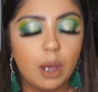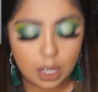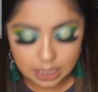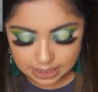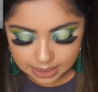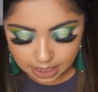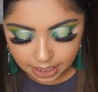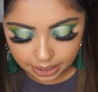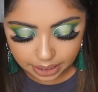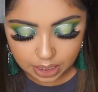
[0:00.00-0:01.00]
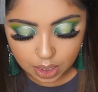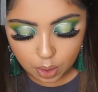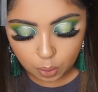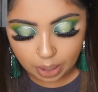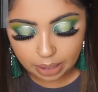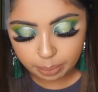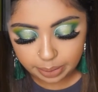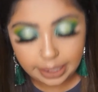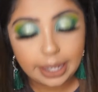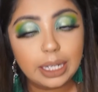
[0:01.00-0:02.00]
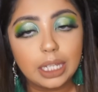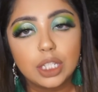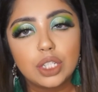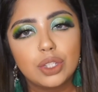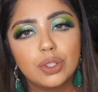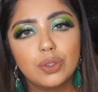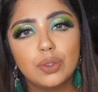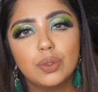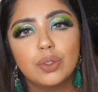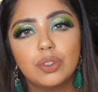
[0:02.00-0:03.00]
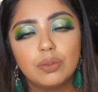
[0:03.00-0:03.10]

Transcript: on the side while planning to